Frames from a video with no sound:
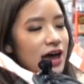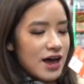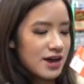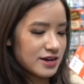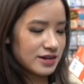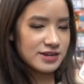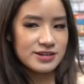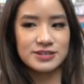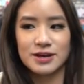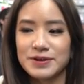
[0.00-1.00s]
and
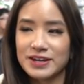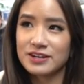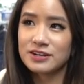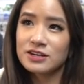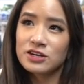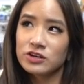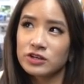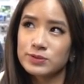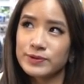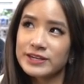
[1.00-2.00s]
I mean,
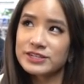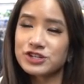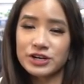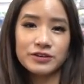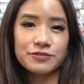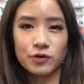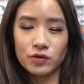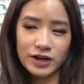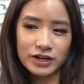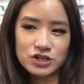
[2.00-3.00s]
because we get to check in four
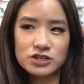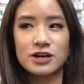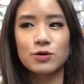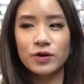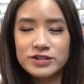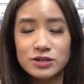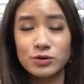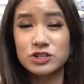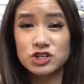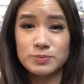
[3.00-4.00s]
luggages. I was
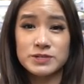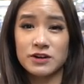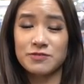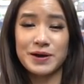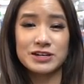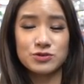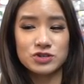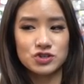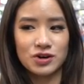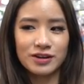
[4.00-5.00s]
going to ship stuff back to
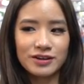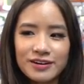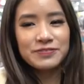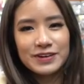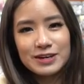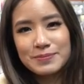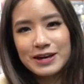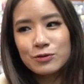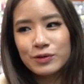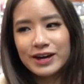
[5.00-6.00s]
Australia, and thinking
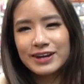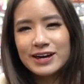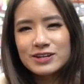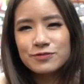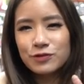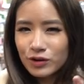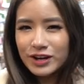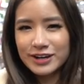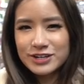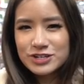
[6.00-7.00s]
about it, we're allowed four
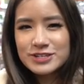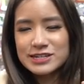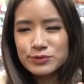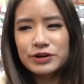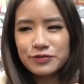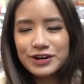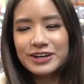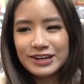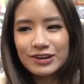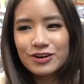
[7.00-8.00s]
luggages at twenty-three
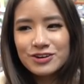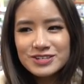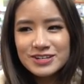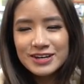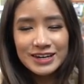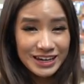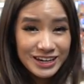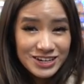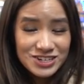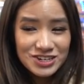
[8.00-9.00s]
kilos
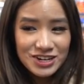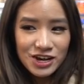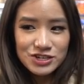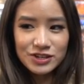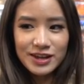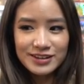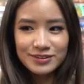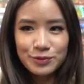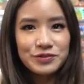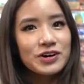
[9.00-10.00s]
each. So like,
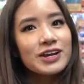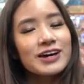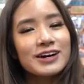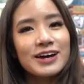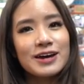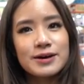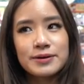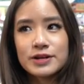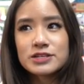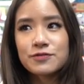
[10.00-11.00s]
we've got like
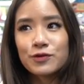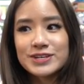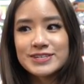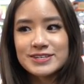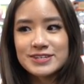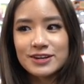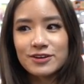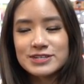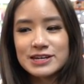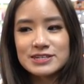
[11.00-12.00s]
that's like forty-six
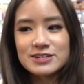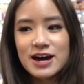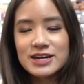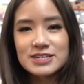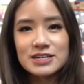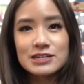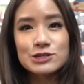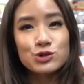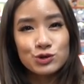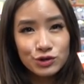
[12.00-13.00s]
kilos. That's
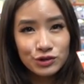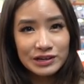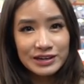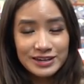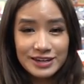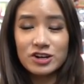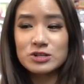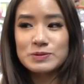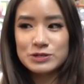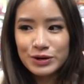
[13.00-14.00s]
ninety-two
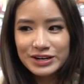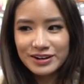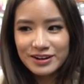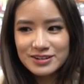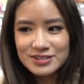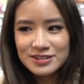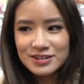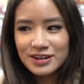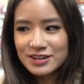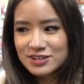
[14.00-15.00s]
kilos between us.
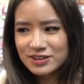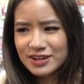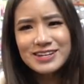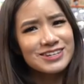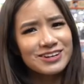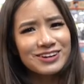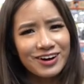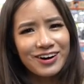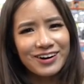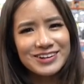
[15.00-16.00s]
So that's a
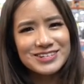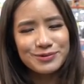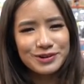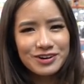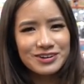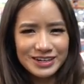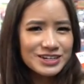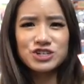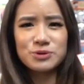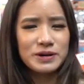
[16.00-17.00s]
lot, so we don't
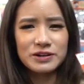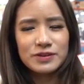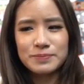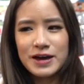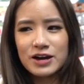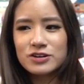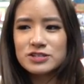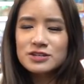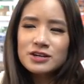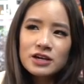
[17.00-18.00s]
need to ship anything back,
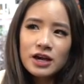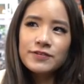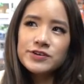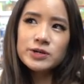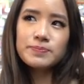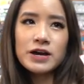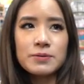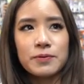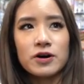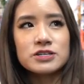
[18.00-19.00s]
because if you ship back
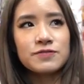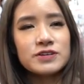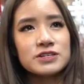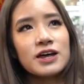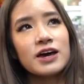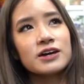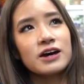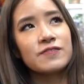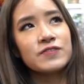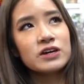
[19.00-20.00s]
a box, if it's like,
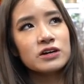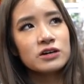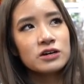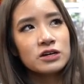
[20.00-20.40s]
I think